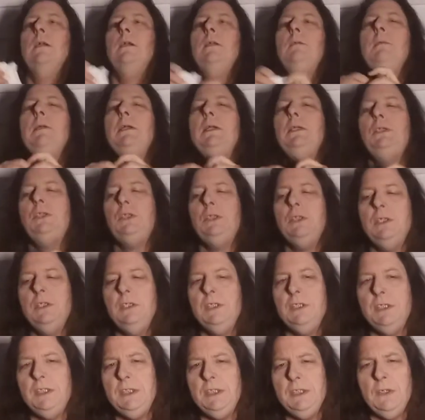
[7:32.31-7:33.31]
Mitch,
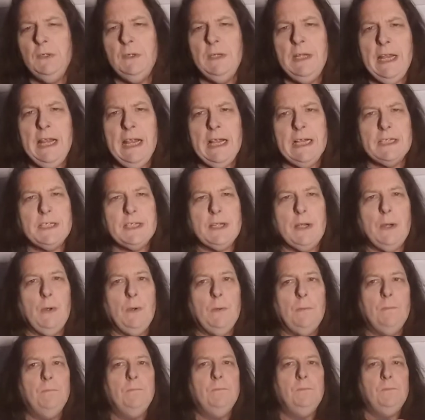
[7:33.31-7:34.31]
you're an
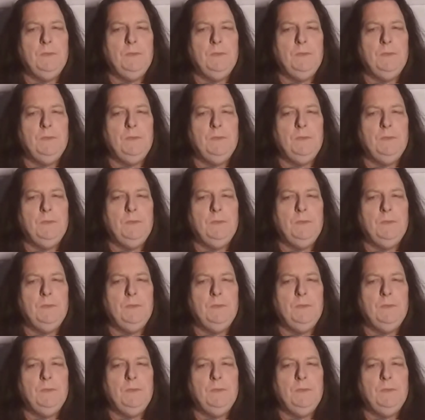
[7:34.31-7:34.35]
asshole.